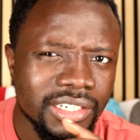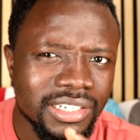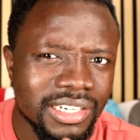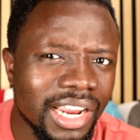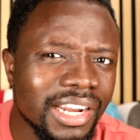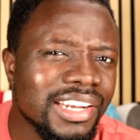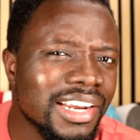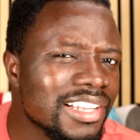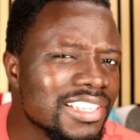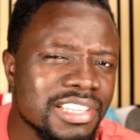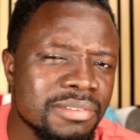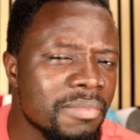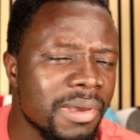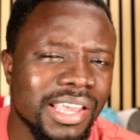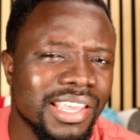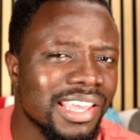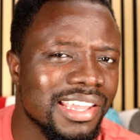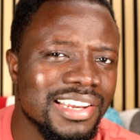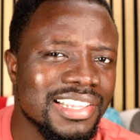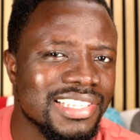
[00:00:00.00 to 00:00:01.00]
That doesn't
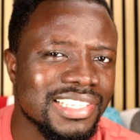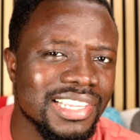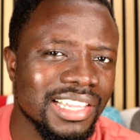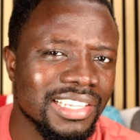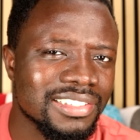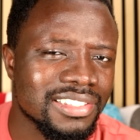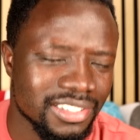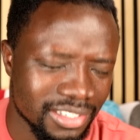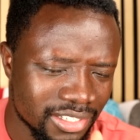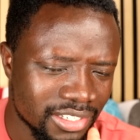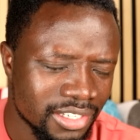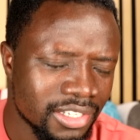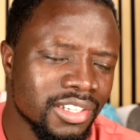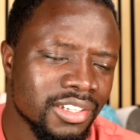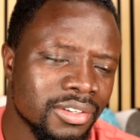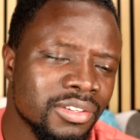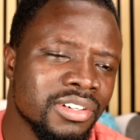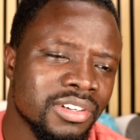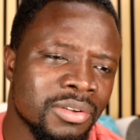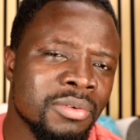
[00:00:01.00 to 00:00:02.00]
make any sense.
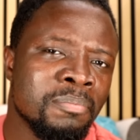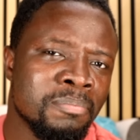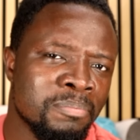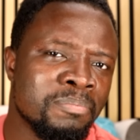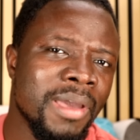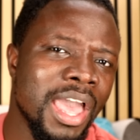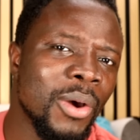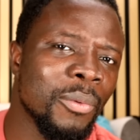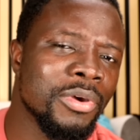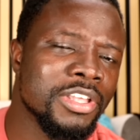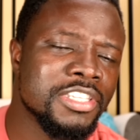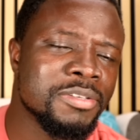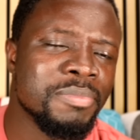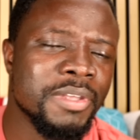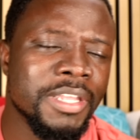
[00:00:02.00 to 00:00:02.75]
Bear with